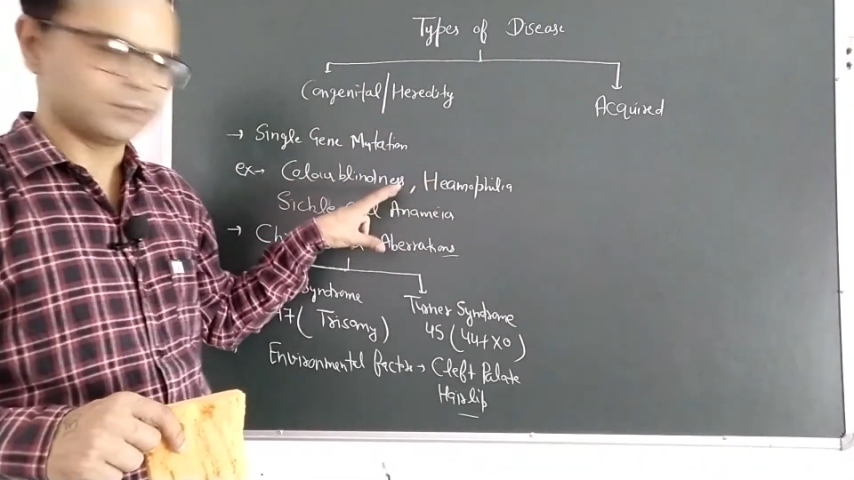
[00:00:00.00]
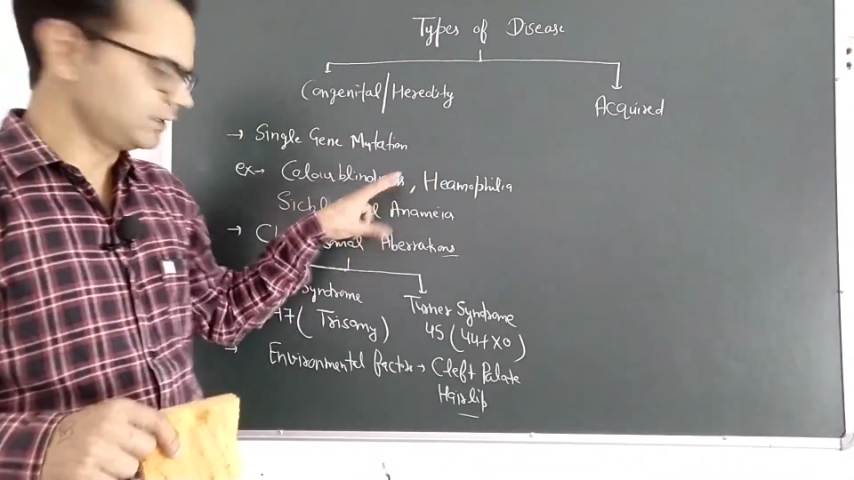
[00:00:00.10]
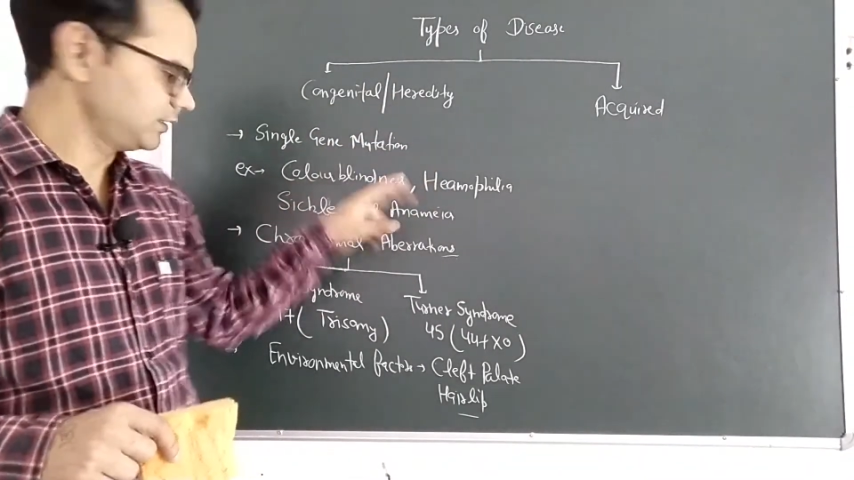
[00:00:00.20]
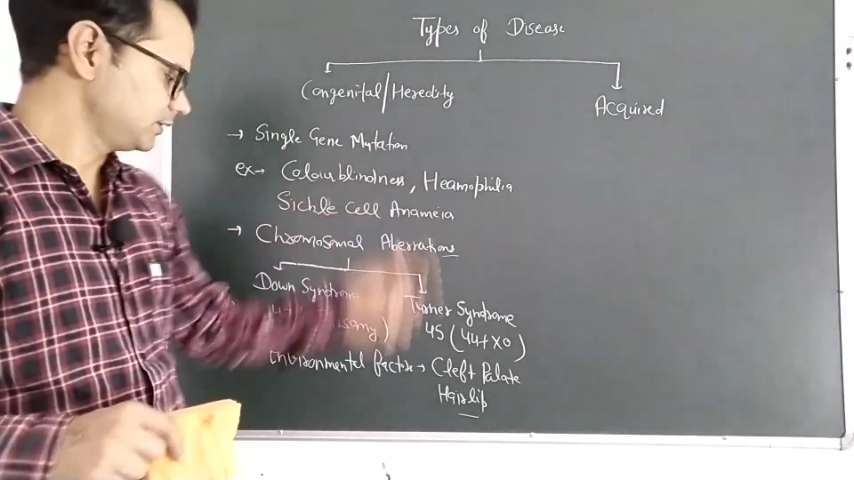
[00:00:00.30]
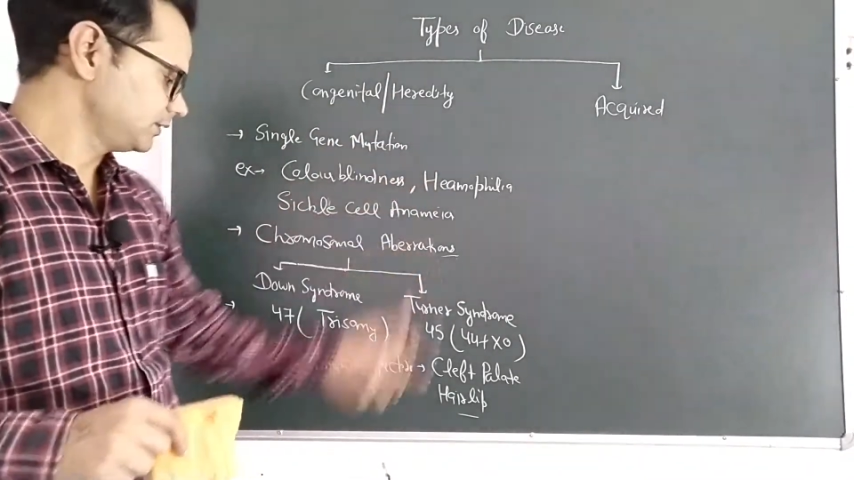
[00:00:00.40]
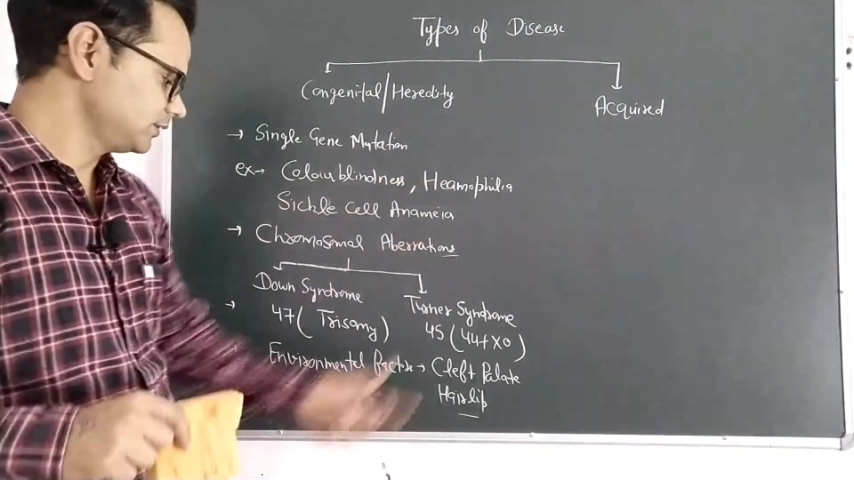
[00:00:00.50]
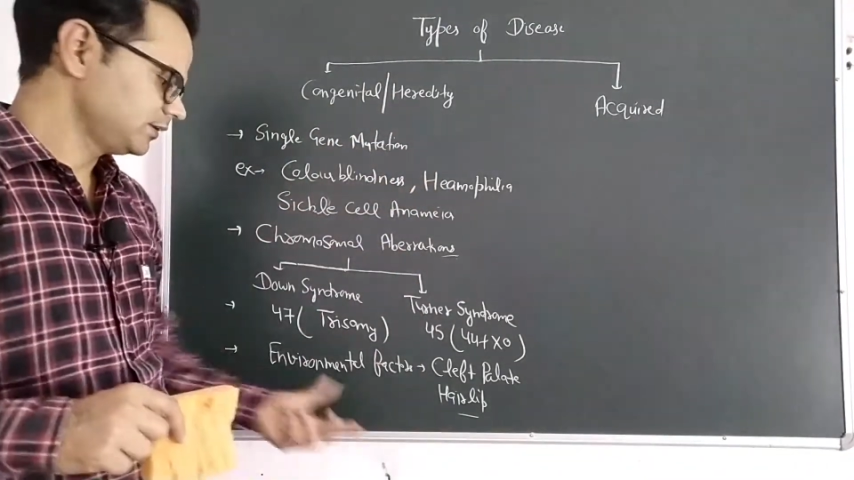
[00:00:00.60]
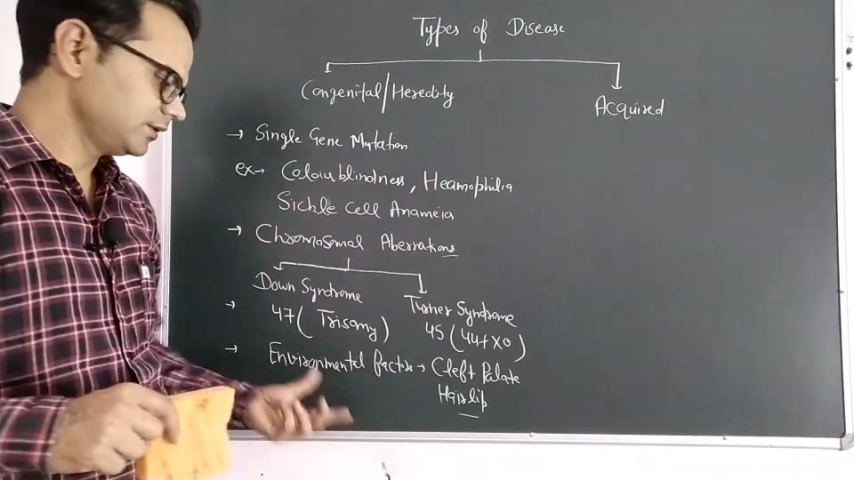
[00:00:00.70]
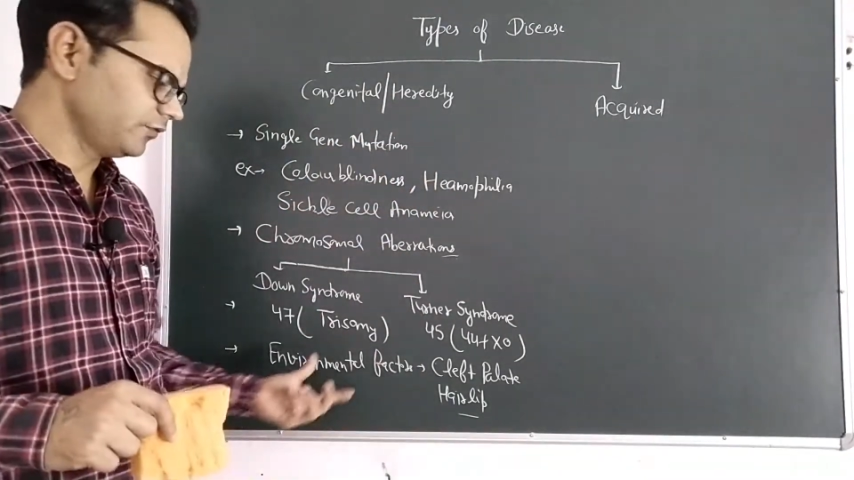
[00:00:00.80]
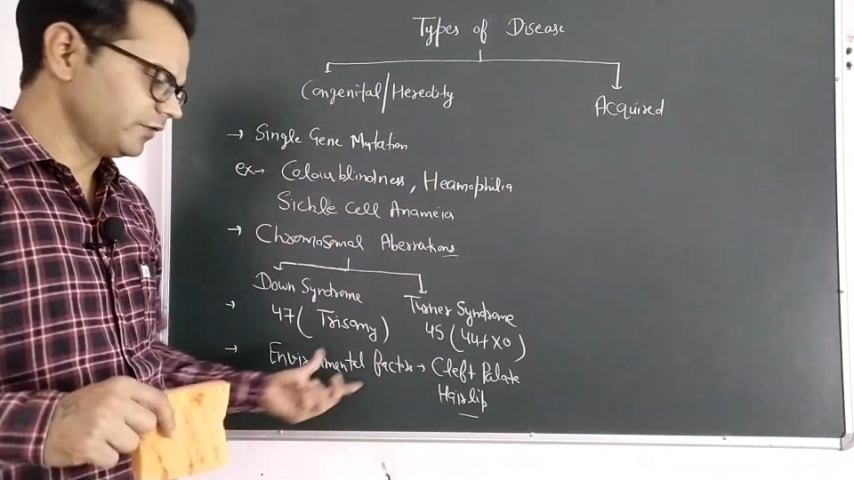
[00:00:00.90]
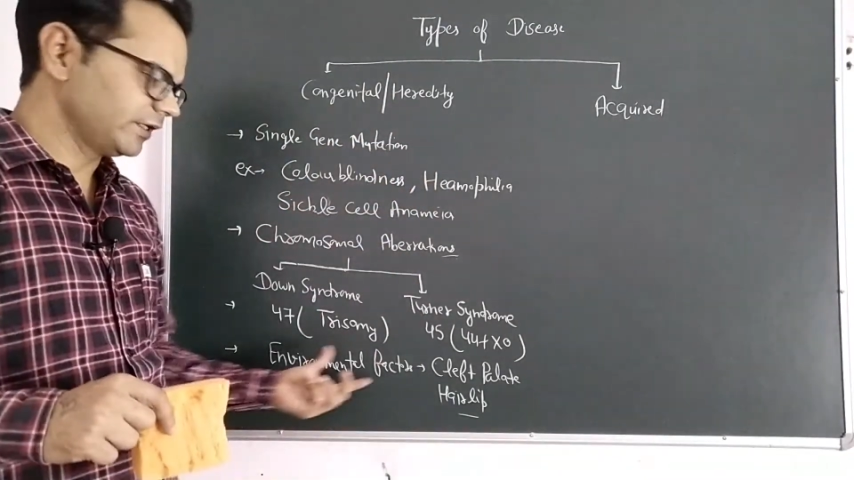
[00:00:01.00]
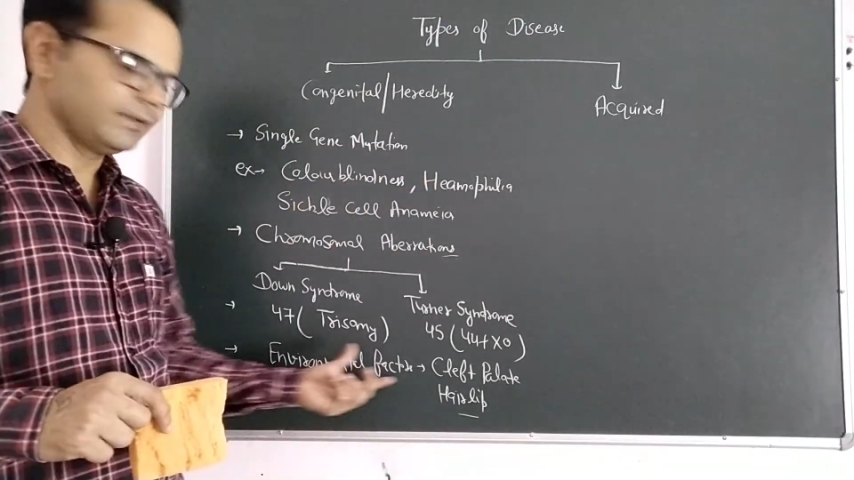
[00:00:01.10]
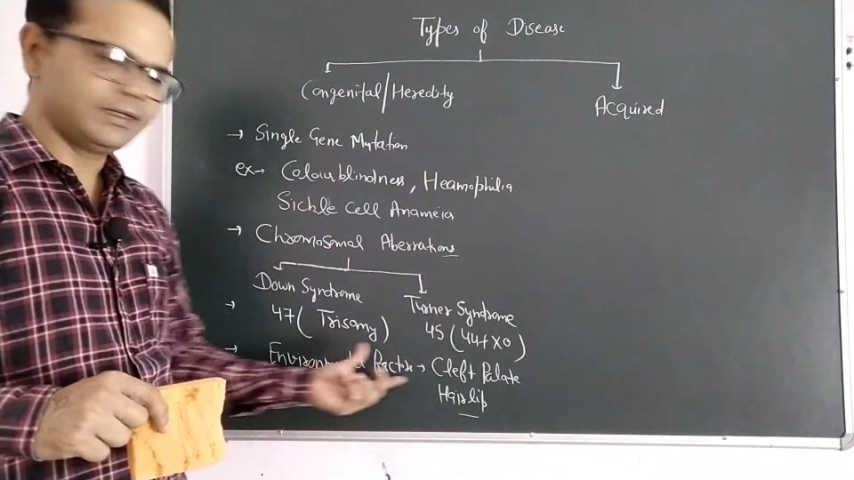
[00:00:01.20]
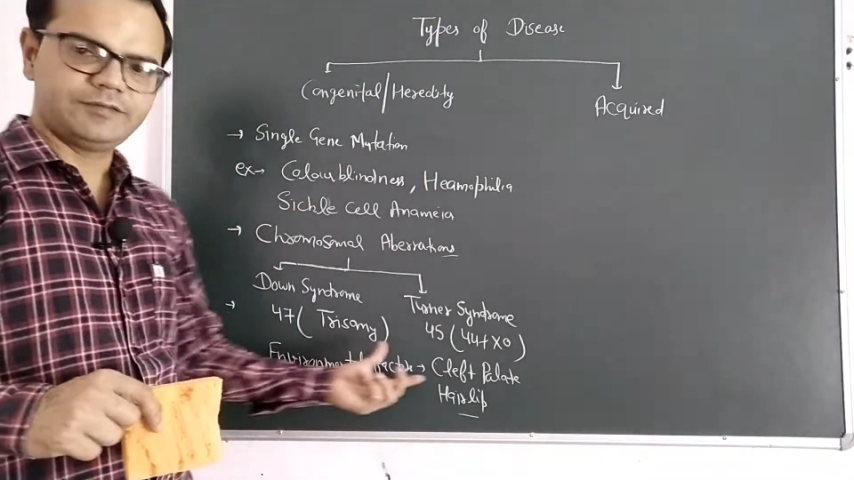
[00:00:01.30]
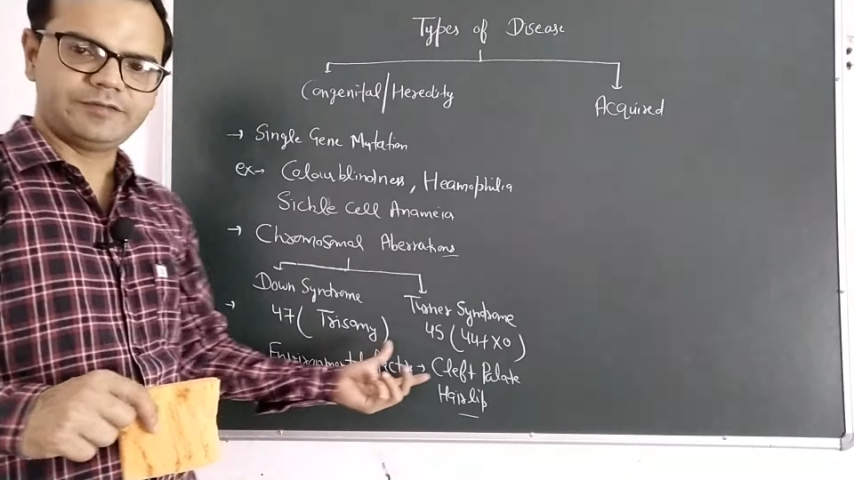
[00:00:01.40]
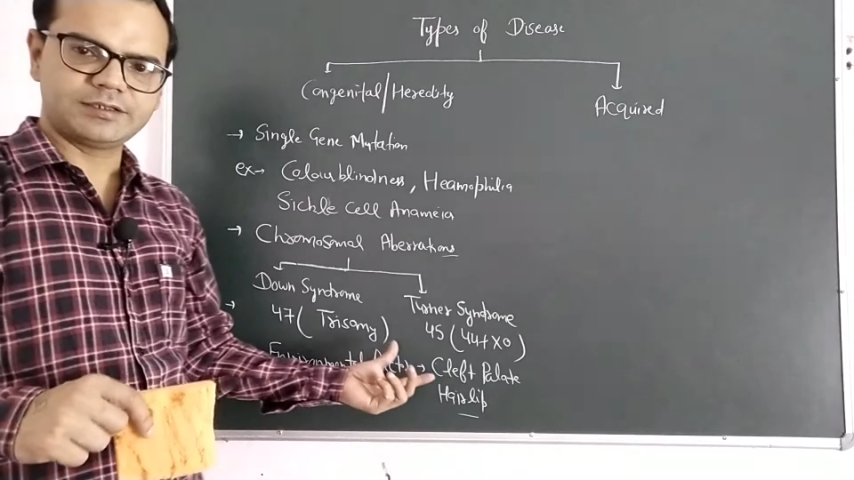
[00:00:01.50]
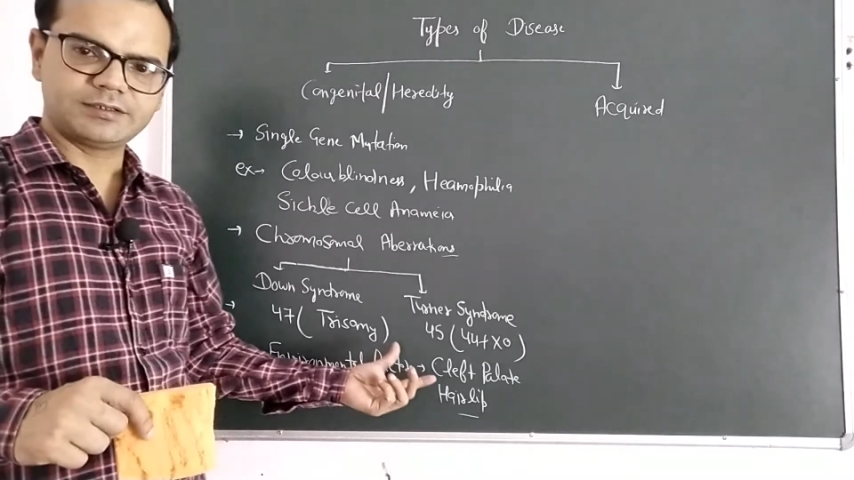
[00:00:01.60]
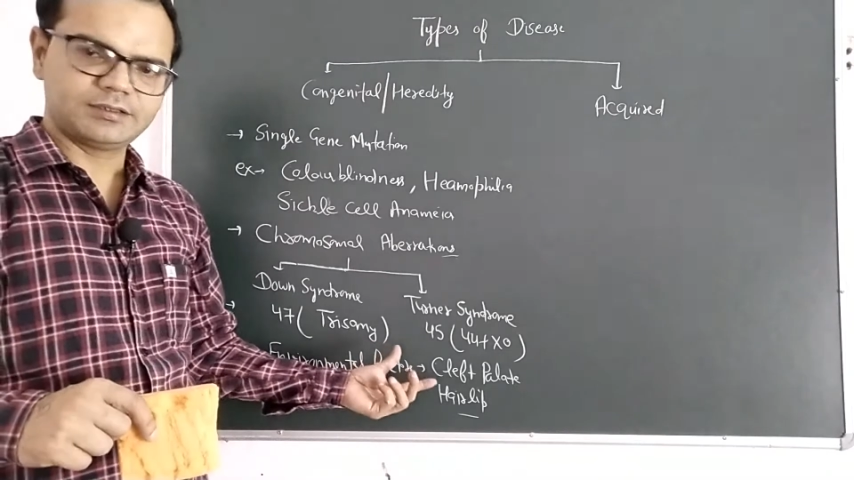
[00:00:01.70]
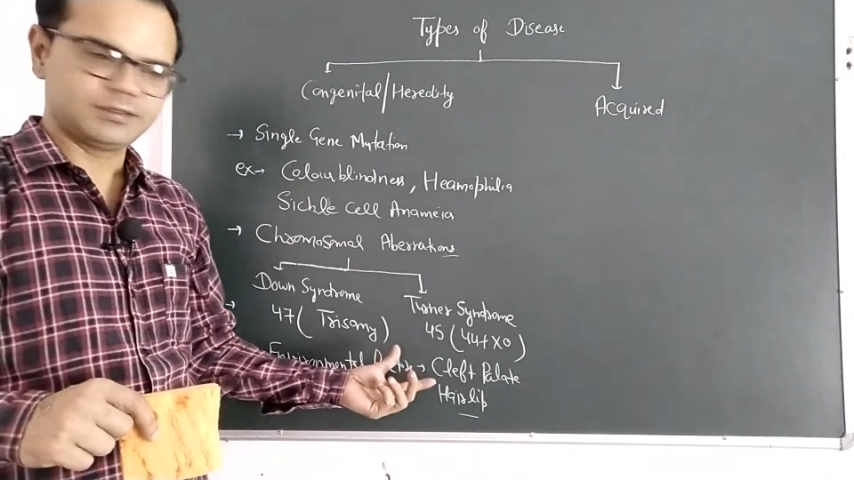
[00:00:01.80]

But environmental factor,